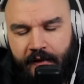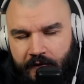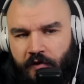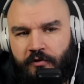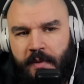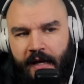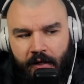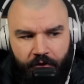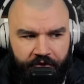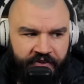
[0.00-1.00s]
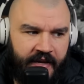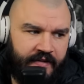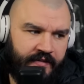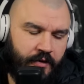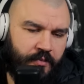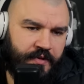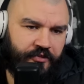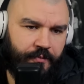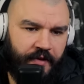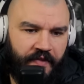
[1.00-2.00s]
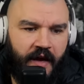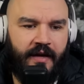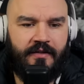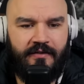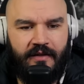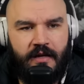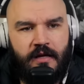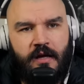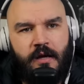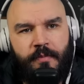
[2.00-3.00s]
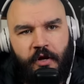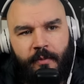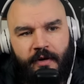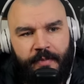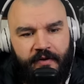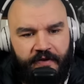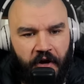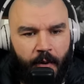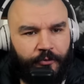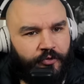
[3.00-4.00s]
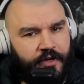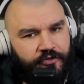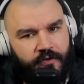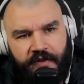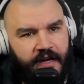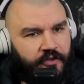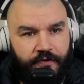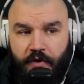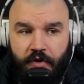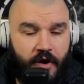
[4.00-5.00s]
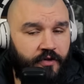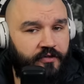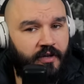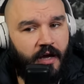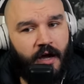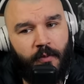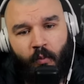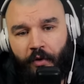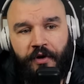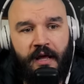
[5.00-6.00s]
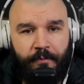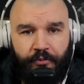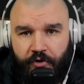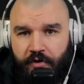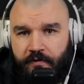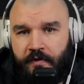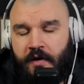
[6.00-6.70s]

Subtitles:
That does make a lot of sense. It would be something that I can see becoming a bit of an arms race over the next few years. One, to improve